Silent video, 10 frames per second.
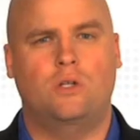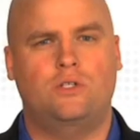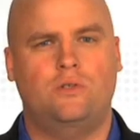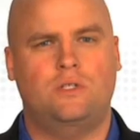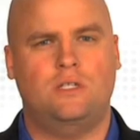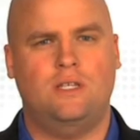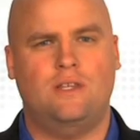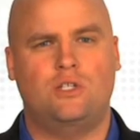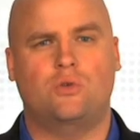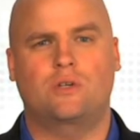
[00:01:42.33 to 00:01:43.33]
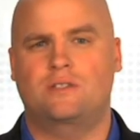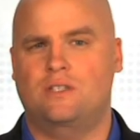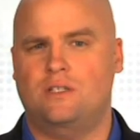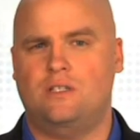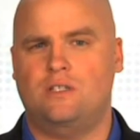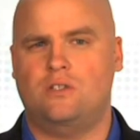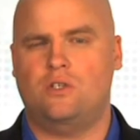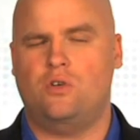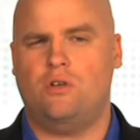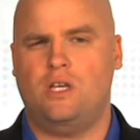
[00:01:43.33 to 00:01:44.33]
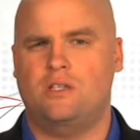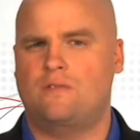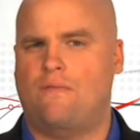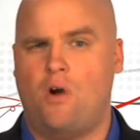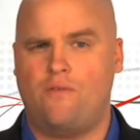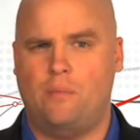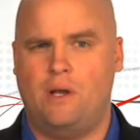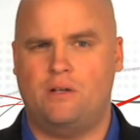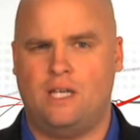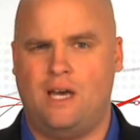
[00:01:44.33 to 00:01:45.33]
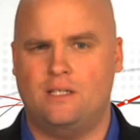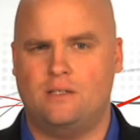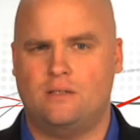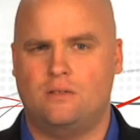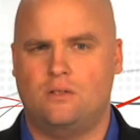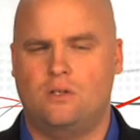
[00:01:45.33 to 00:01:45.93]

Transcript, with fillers: Once you see that your existing security is far from airtight,